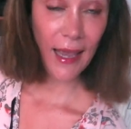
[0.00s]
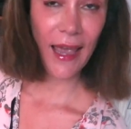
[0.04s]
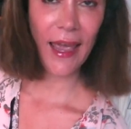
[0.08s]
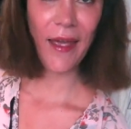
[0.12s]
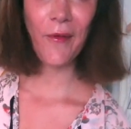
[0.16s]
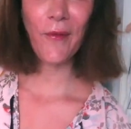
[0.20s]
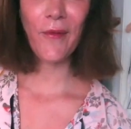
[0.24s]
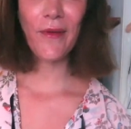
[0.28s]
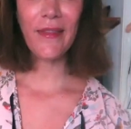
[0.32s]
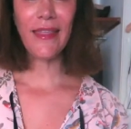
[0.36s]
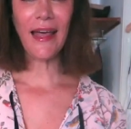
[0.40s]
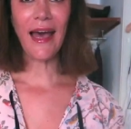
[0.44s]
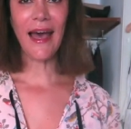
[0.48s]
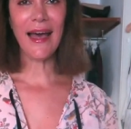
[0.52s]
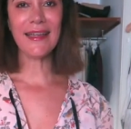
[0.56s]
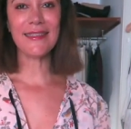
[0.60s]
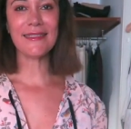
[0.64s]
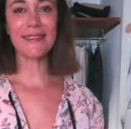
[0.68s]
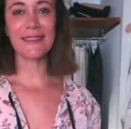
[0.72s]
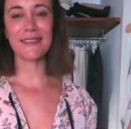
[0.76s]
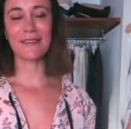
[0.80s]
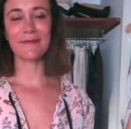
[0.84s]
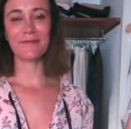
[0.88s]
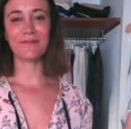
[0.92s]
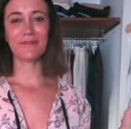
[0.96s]
and with
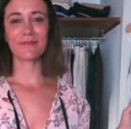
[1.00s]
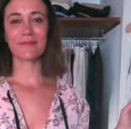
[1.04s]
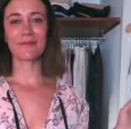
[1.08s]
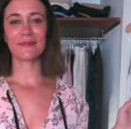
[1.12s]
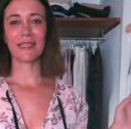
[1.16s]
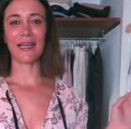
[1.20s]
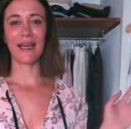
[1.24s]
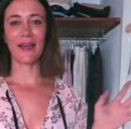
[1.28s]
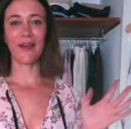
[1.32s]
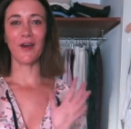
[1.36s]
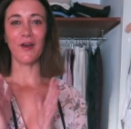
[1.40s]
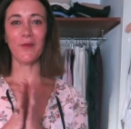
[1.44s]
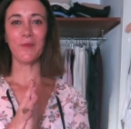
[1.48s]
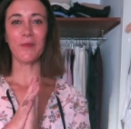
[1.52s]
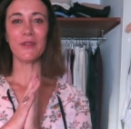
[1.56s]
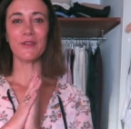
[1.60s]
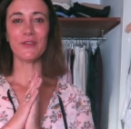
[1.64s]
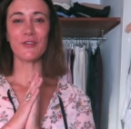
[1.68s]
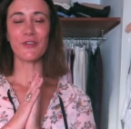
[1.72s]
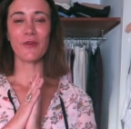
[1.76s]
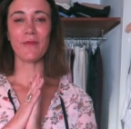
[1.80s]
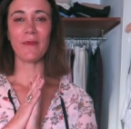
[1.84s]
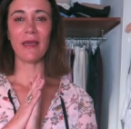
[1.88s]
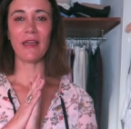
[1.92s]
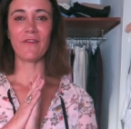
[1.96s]
that I hope you
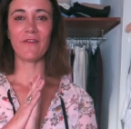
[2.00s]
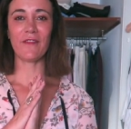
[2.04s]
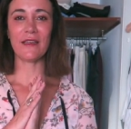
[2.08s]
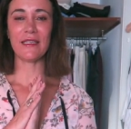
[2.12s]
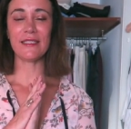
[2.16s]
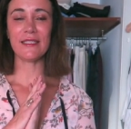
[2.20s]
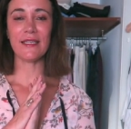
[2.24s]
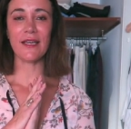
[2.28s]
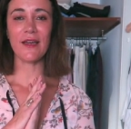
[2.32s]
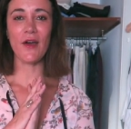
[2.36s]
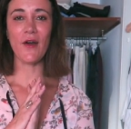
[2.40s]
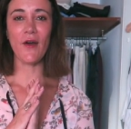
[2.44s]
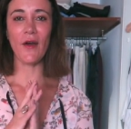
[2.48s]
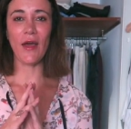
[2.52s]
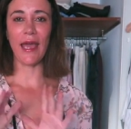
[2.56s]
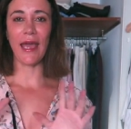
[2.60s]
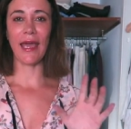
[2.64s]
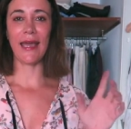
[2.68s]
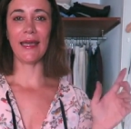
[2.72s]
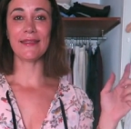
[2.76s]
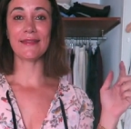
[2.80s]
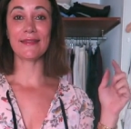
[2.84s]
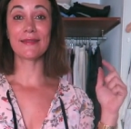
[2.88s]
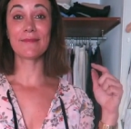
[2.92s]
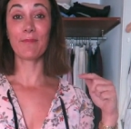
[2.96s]
enjoy my video
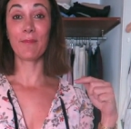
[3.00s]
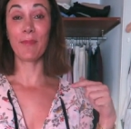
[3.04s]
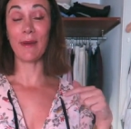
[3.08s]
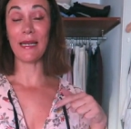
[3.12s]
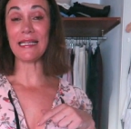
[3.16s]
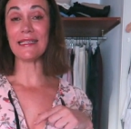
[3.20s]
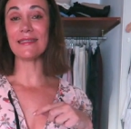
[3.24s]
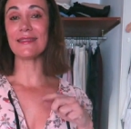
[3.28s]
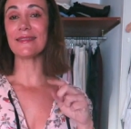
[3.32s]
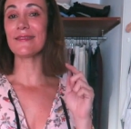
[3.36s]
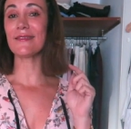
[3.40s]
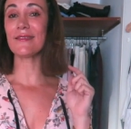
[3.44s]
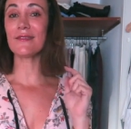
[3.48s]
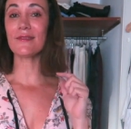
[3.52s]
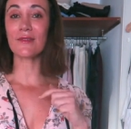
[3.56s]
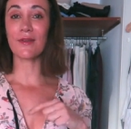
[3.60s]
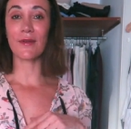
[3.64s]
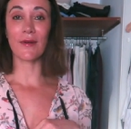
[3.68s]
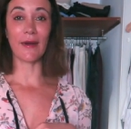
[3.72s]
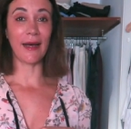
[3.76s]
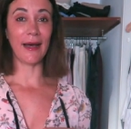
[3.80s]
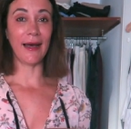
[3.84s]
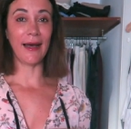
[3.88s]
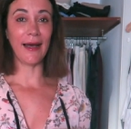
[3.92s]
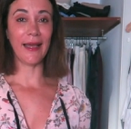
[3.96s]
and please
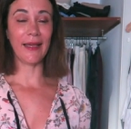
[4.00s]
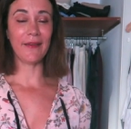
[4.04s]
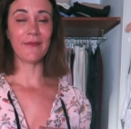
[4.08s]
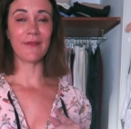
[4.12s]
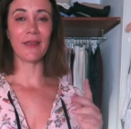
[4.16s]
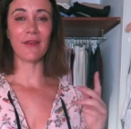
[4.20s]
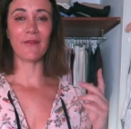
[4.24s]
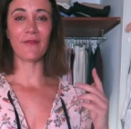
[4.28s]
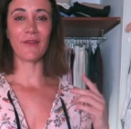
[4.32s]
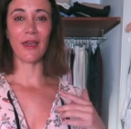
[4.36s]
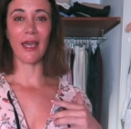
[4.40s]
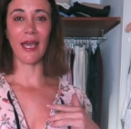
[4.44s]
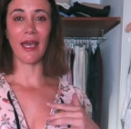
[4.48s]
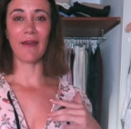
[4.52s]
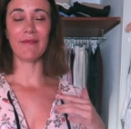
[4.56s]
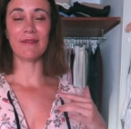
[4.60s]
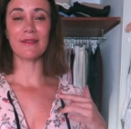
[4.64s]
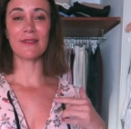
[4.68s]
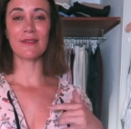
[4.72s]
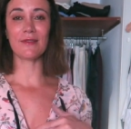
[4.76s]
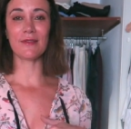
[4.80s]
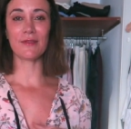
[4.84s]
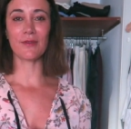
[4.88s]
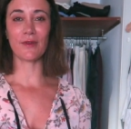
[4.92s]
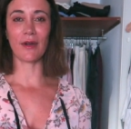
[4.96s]
subscribe if you haven't
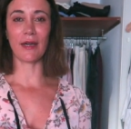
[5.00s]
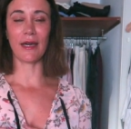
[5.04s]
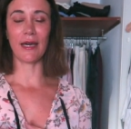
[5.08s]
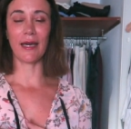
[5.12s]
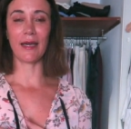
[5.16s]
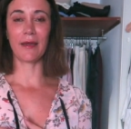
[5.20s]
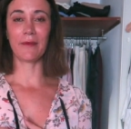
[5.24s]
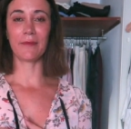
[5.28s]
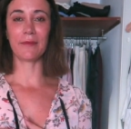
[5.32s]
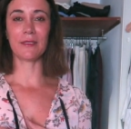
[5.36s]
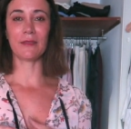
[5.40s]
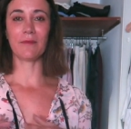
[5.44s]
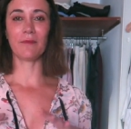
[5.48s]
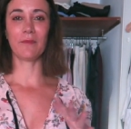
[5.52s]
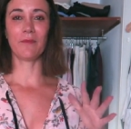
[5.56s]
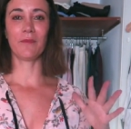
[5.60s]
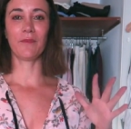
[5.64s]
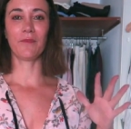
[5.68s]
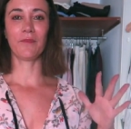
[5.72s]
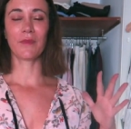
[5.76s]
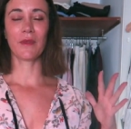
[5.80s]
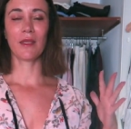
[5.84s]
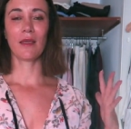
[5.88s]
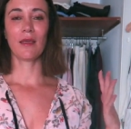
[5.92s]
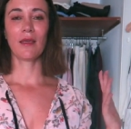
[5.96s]
subscribed.
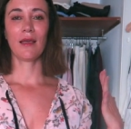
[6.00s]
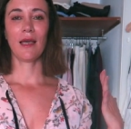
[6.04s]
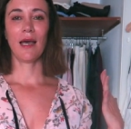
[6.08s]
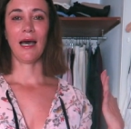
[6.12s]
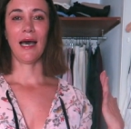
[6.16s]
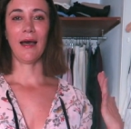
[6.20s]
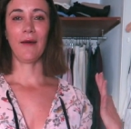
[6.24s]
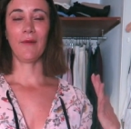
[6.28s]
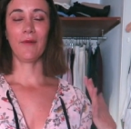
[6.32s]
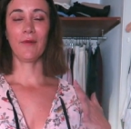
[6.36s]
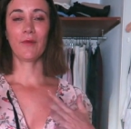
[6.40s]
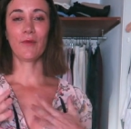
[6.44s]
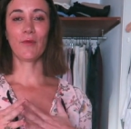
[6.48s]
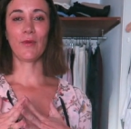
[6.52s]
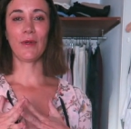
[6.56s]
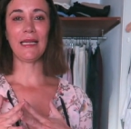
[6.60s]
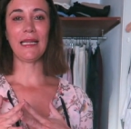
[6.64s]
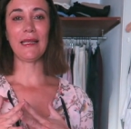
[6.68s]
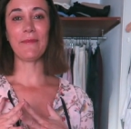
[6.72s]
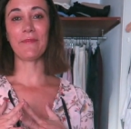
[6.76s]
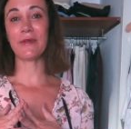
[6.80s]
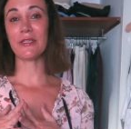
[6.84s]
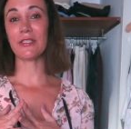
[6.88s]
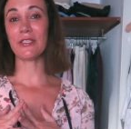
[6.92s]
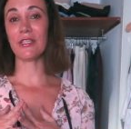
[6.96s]
I will
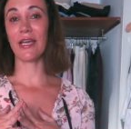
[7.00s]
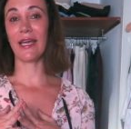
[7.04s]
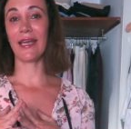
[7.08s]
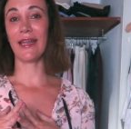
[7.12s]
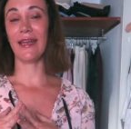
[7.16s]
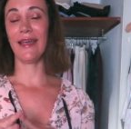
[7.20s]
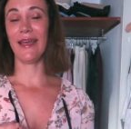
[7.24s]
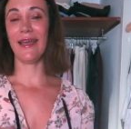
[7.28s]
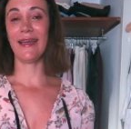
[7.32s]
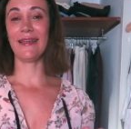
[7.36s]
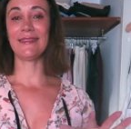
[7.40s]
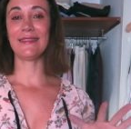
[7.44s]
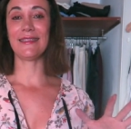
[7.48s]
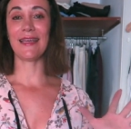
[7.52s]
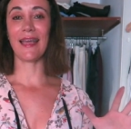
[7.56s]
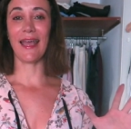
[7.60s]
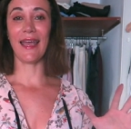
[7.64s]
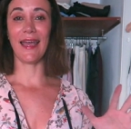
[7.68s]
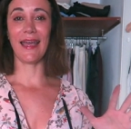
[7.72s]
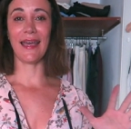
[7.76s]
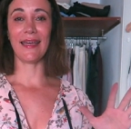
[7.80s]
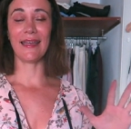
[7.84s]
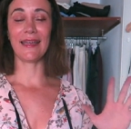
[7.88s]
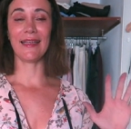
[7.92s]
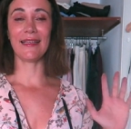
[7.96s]
really appreciate it
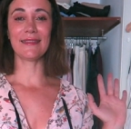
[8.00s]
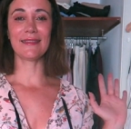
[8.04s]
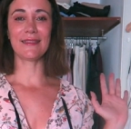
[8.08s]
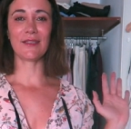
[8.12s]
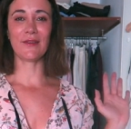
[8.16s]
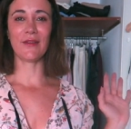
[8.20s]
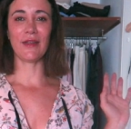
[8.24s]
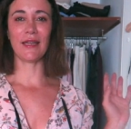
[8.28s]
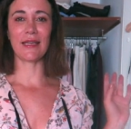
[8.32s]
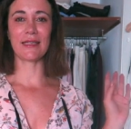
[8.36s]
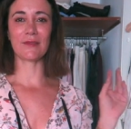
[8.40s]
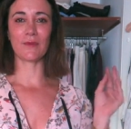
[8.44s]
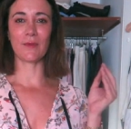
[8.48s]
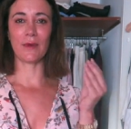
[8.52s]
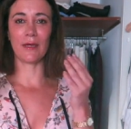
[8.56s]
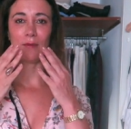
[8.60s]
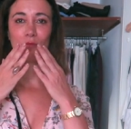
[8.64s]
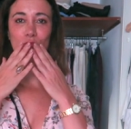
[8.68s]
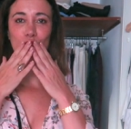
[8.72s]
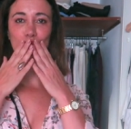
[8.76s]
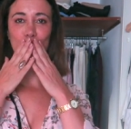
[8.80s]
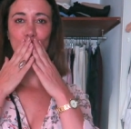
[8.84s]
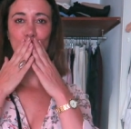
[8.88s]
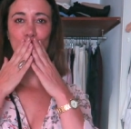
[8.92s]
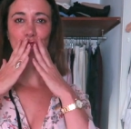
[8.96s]
and I'll see you next one.